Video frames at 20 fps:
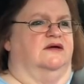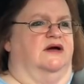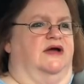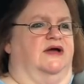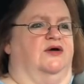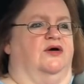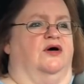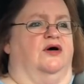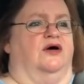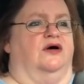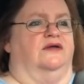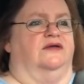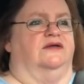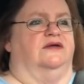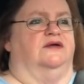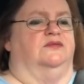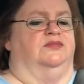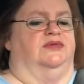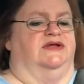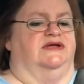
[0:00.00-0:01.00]
I called
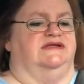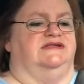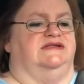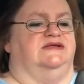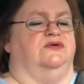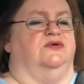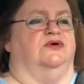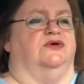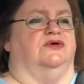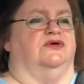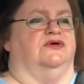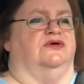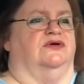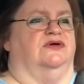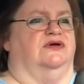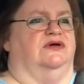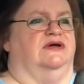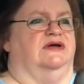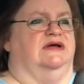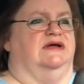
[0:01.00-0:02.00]
and placed the order
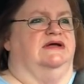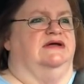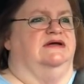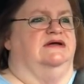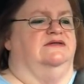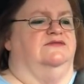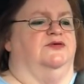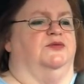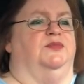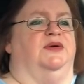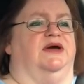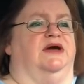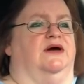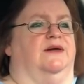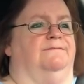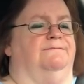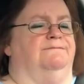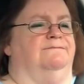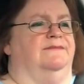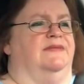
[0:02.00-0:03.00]
for
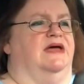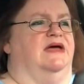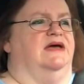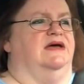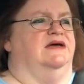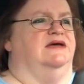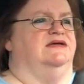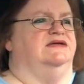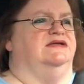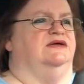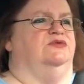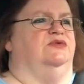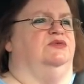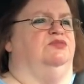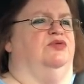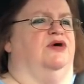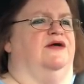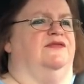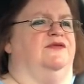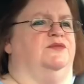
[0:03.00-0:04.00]
pickup. So we
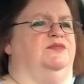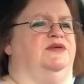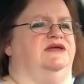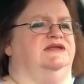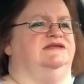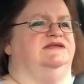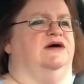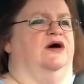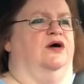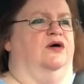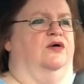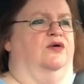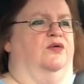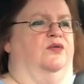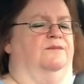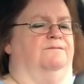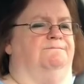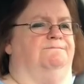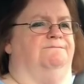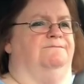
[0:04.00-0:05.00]
brought the pizza
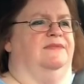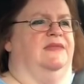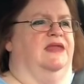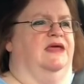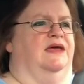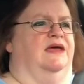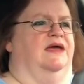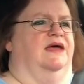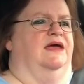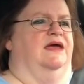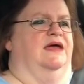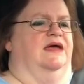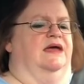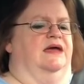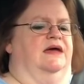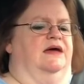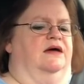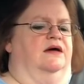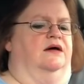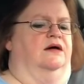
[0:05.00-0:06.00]
home.
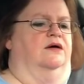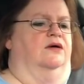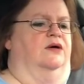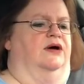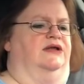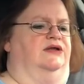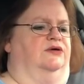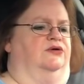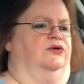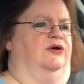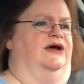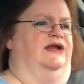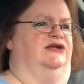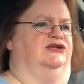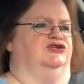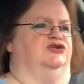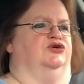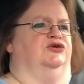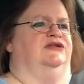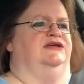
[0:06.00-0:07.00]
Oh, I don't know how
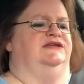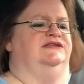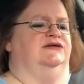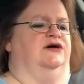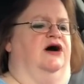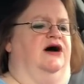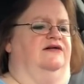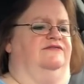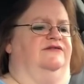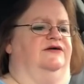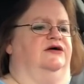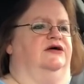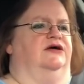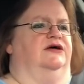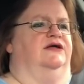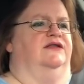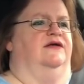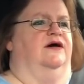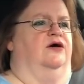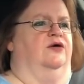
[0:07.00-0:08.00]
to turn these off.
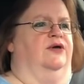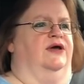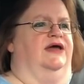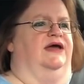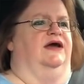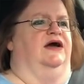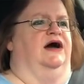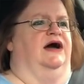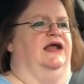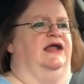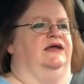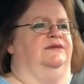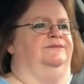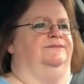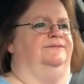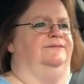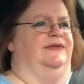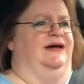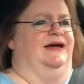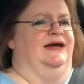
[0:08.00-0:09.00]
Okay, got it.
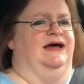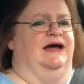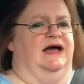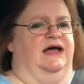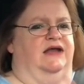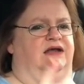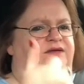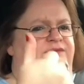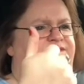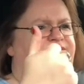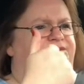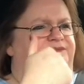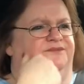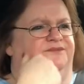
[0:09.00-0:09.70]
I got it.